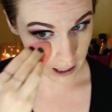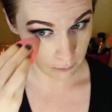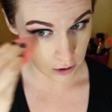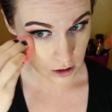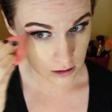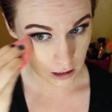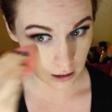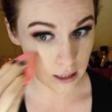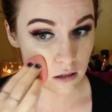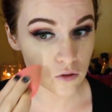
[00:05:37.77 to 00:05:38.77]
I would just get
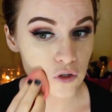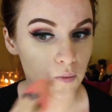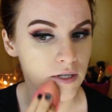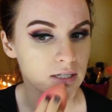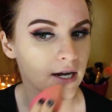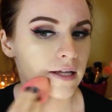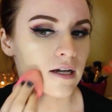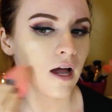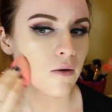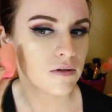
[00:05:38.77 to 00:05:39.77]
like super scared.
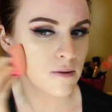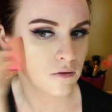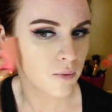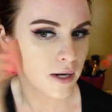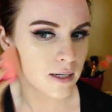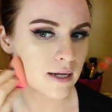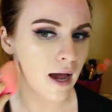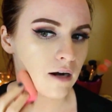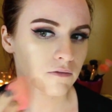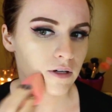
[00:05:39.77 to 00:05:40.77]
Like I always found a way to get
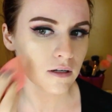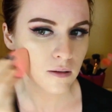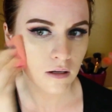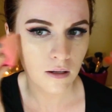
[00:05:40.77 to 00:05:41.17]
out of it.